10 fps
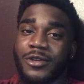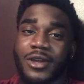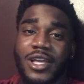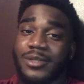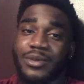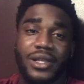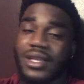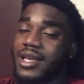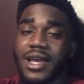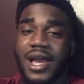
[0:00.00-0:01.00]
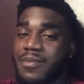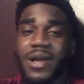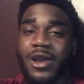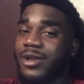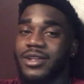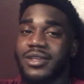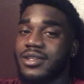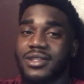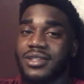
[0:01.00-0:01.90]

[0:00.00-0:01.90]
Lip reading: guys. But I'm not gonna,